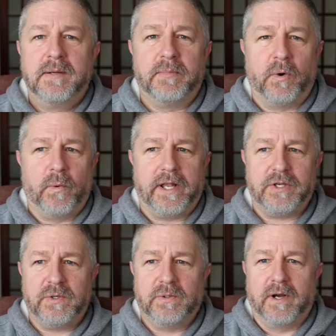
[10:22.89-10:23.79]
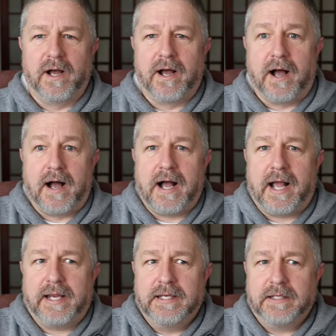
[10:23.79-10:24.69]
But when you
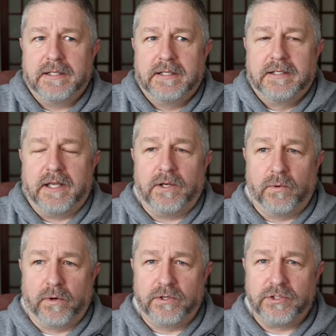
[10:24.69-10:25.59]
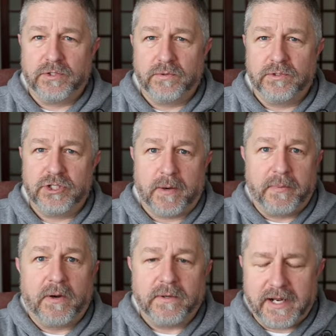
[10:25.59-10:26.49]
hide in order to jump
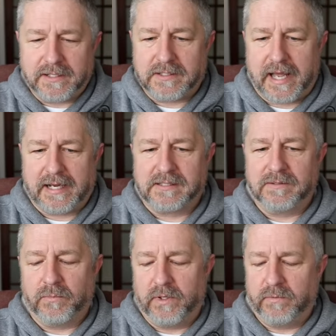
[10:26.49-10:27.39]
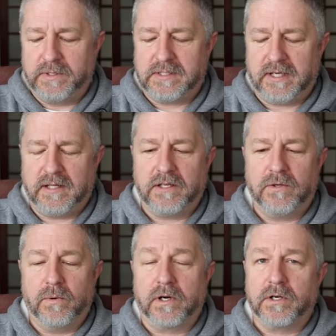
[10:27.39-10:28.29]
out and attack someone, we say that
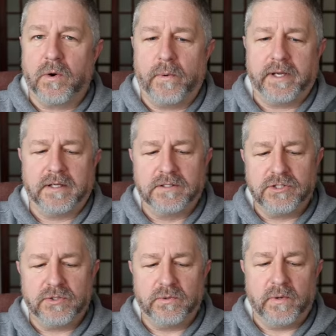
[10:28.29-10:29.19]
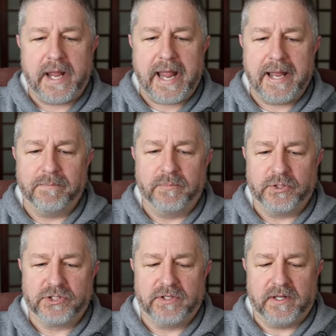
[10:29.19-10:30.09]
you are going to
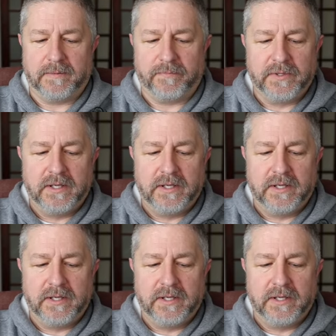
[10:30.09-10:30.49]
ambush them.